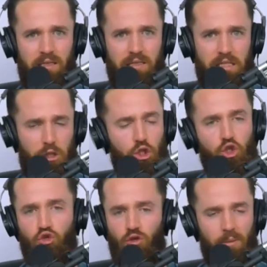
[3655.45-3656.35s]
It's an
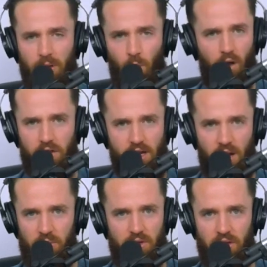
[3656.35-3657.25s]
extremely wealthy
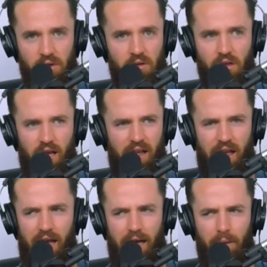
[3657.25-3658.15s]
neighborhood.
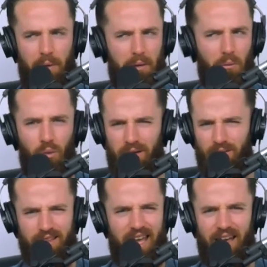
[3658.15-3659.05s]
And I'm like, what
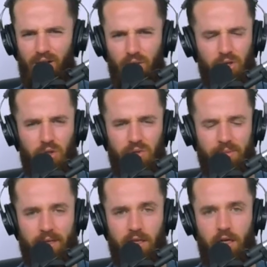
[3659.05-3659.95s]
the hell are you doing in
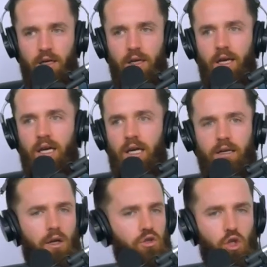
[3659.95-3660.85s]
Bel Air?
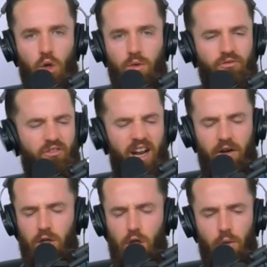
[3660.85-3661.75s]
Dude,
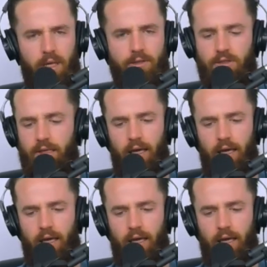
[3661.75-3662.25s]
very low key. She's like,